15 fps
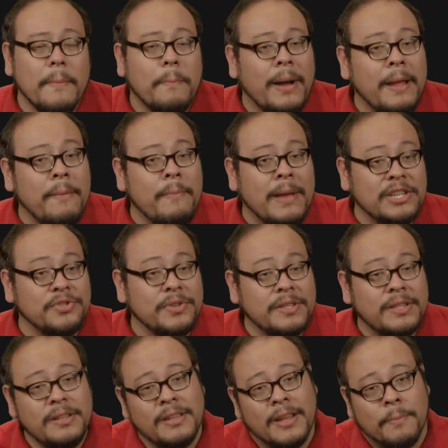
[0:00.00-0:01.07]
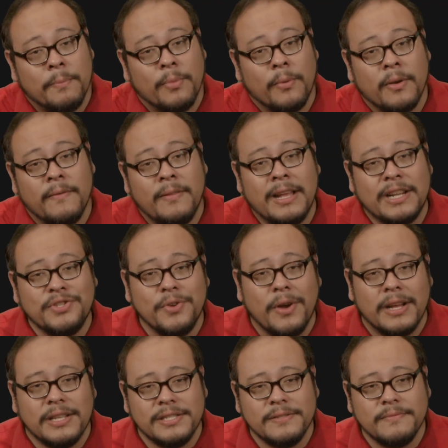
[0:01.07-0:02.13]
by measuring the number of
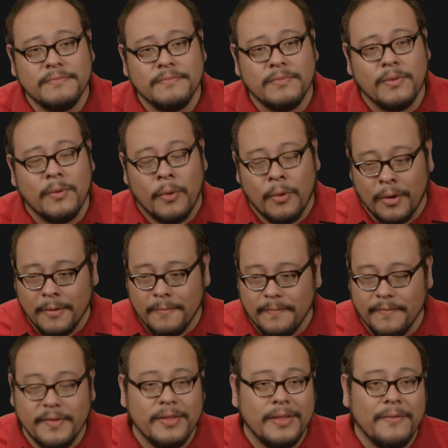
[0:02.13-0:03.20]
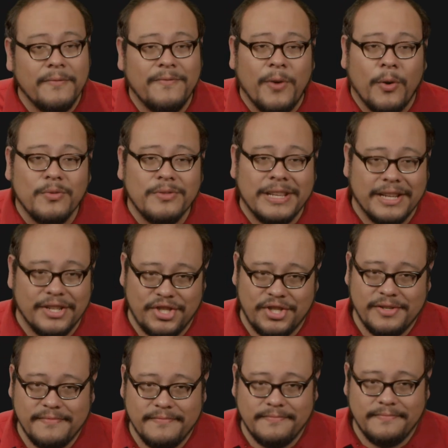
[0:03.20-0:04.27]
electrons, or the voltage.